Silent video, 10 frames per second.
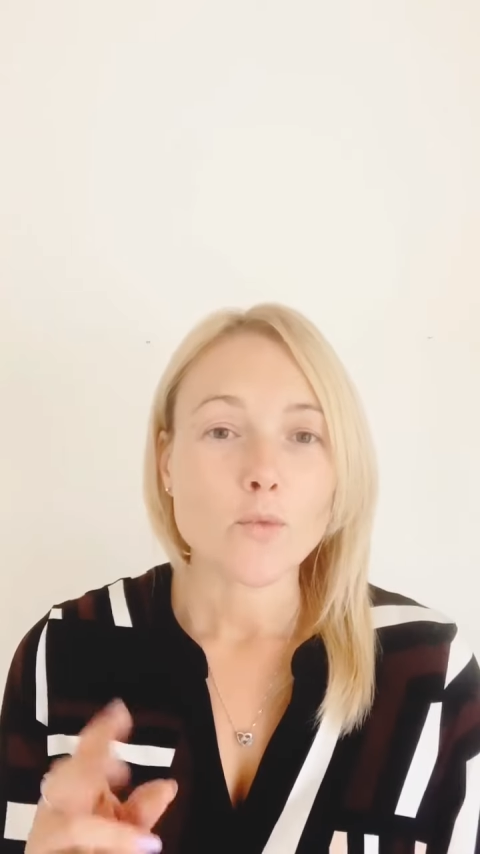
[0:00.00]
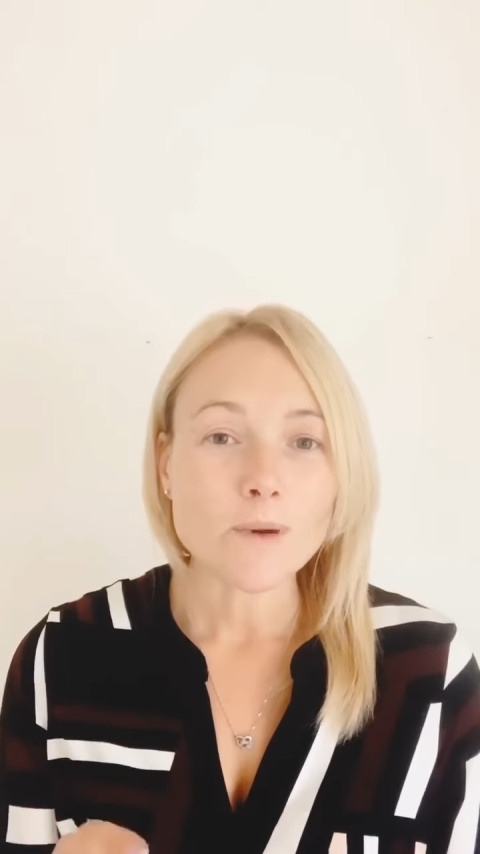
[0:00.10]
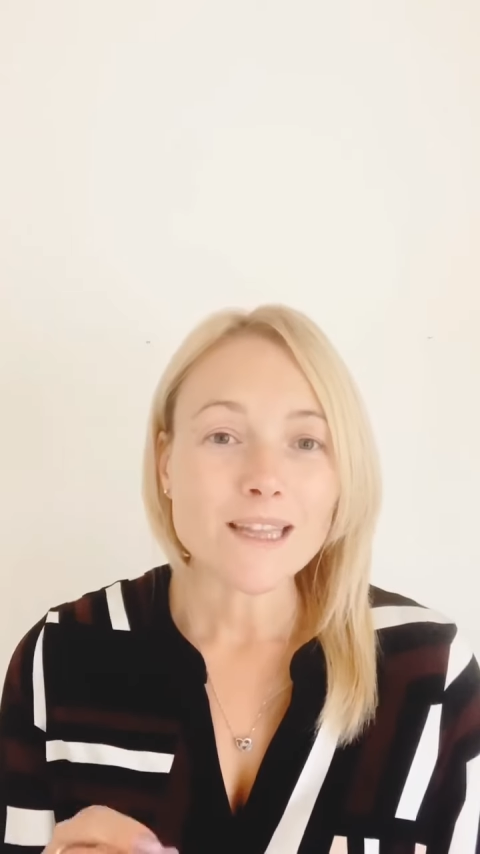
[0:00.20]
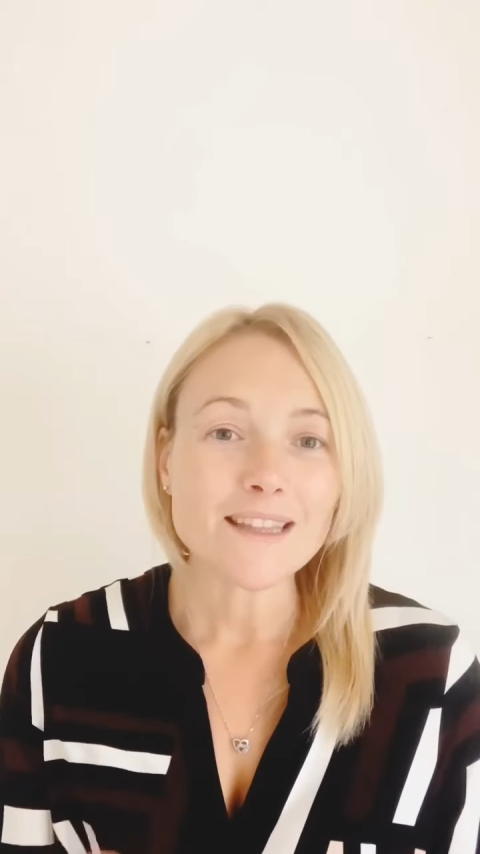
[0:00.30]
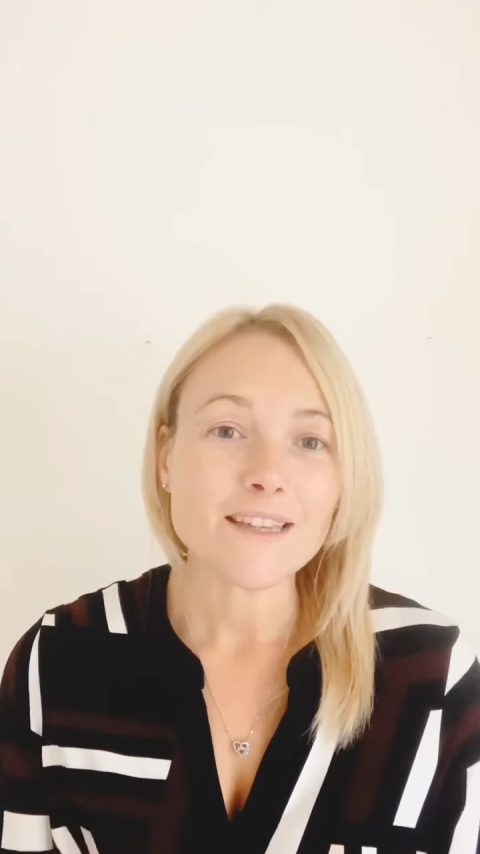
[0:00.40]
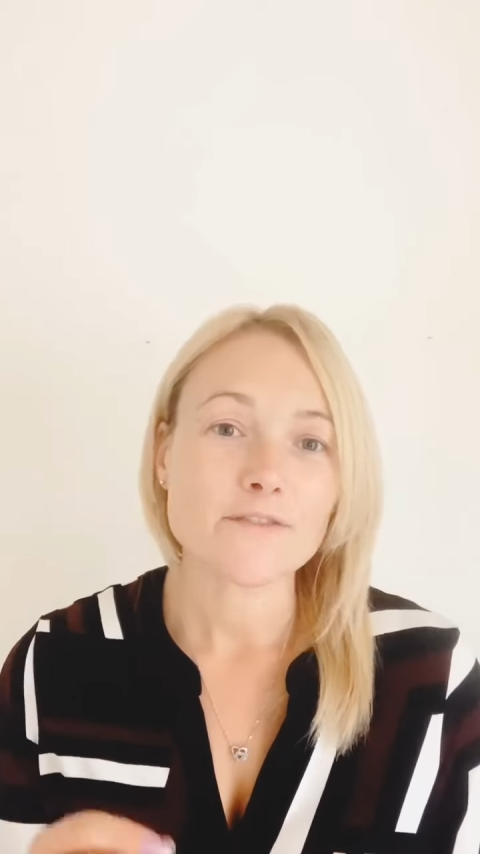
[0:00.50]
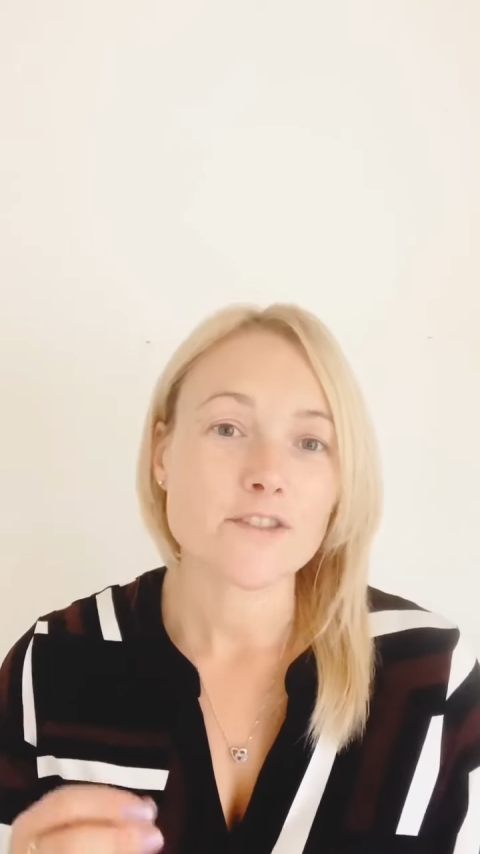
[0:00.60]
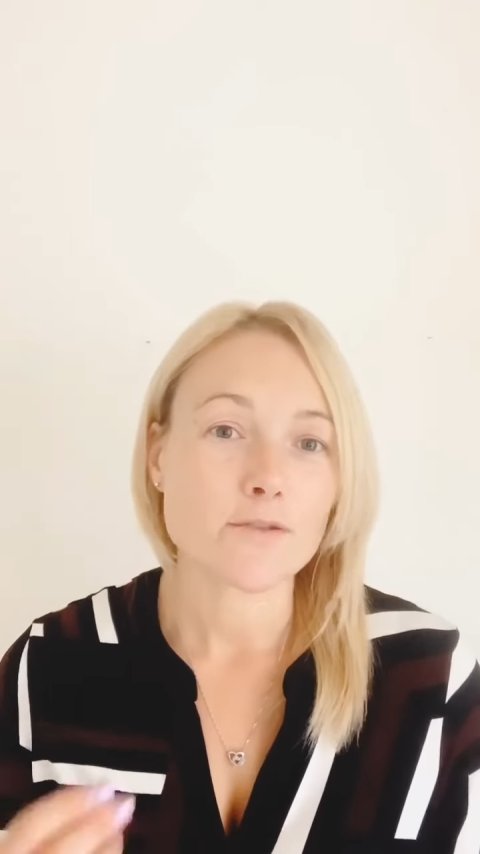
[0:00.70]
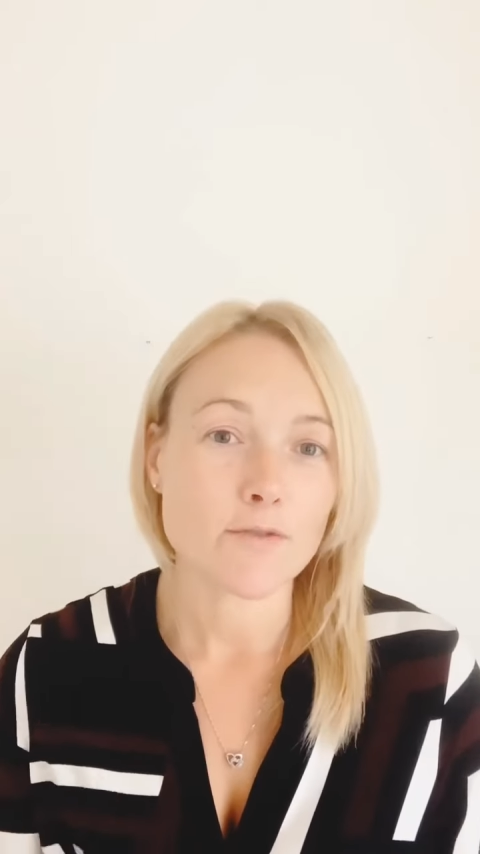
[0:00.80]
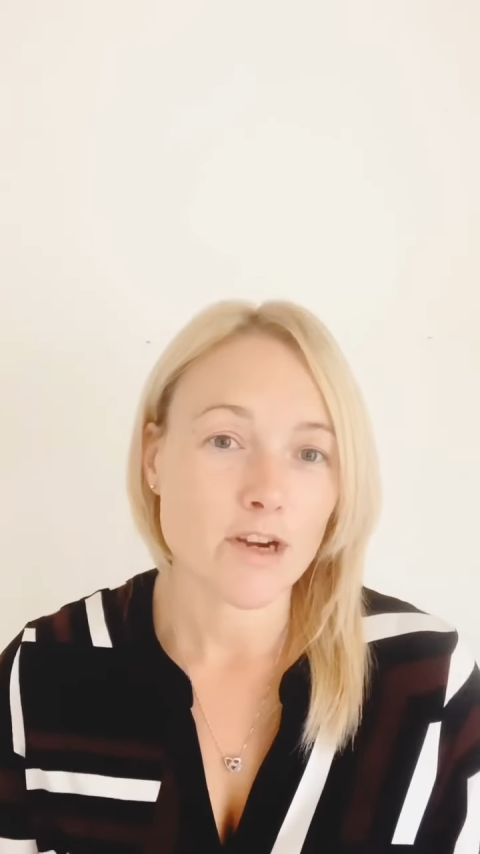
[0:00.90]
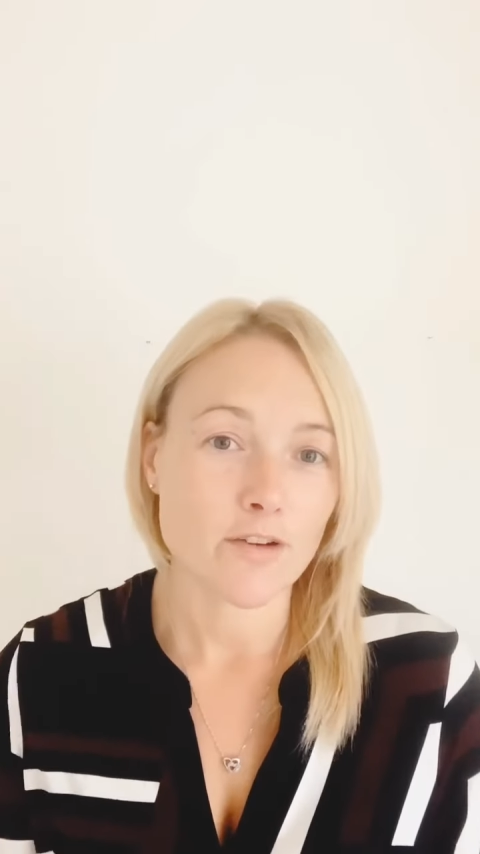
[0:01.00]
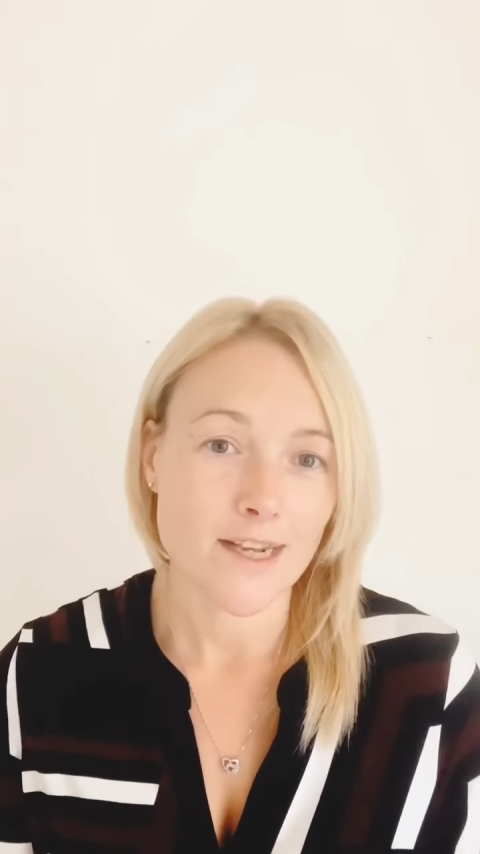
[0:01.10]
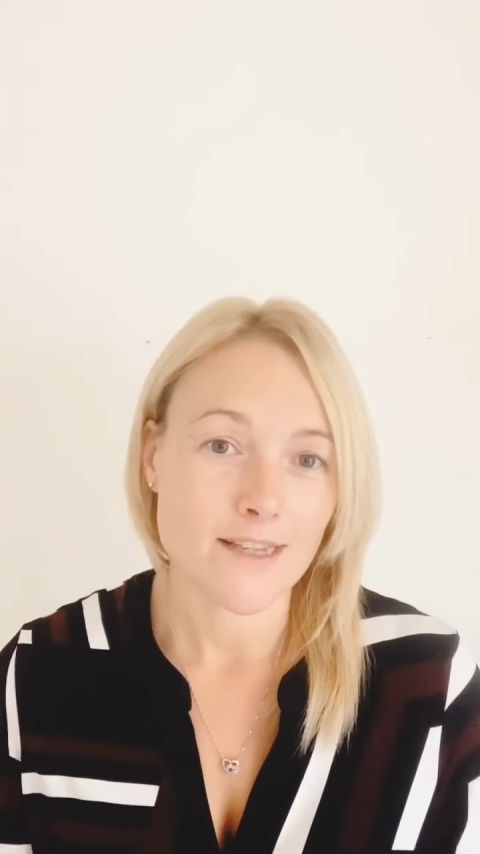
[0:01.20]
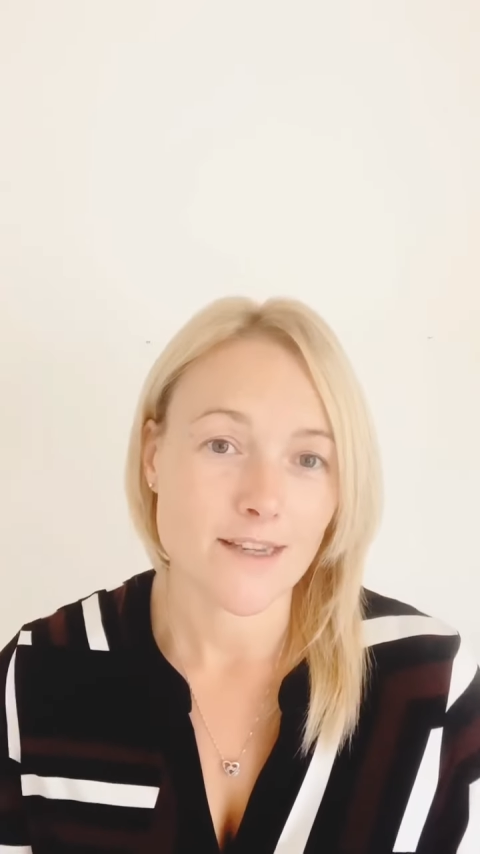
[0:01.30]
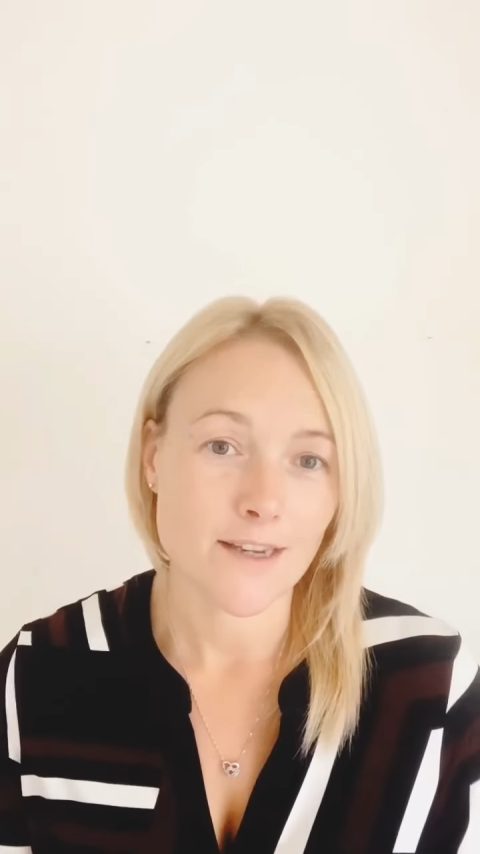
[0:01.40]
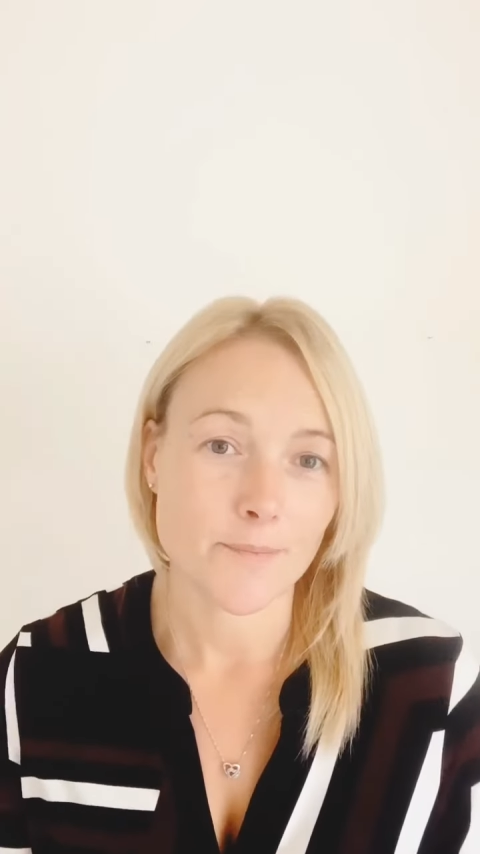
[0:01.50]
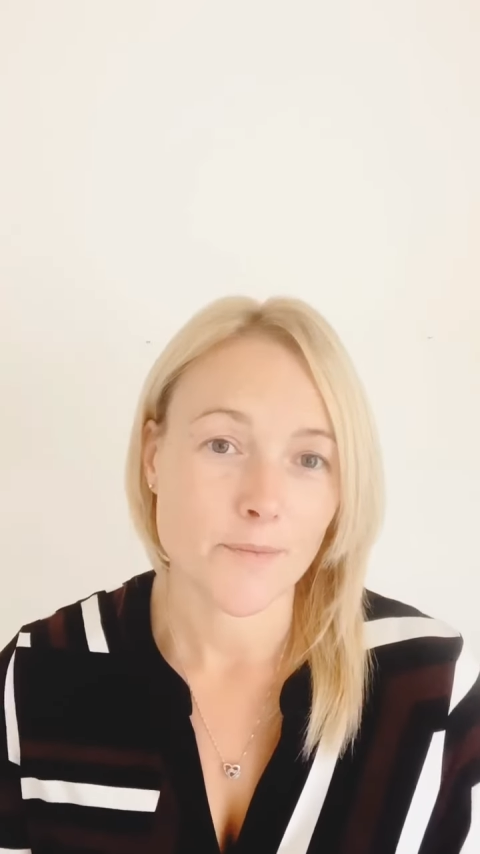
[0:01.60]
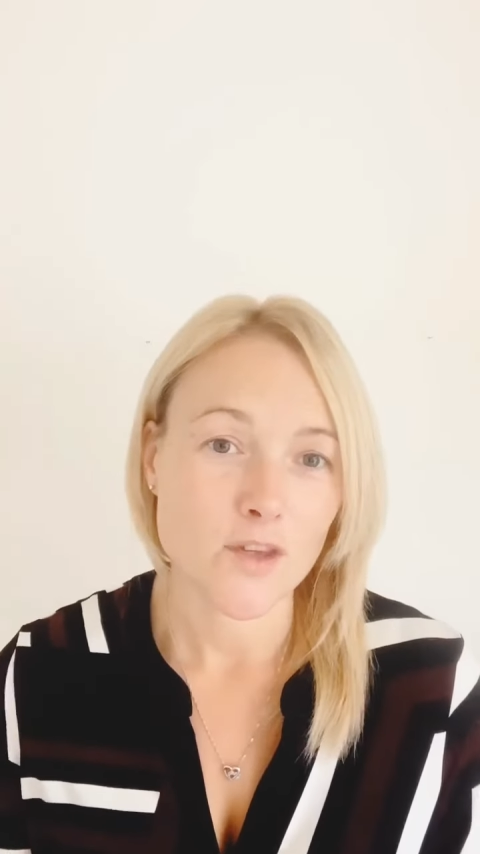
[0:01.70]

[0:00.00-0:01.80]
will live to regret it.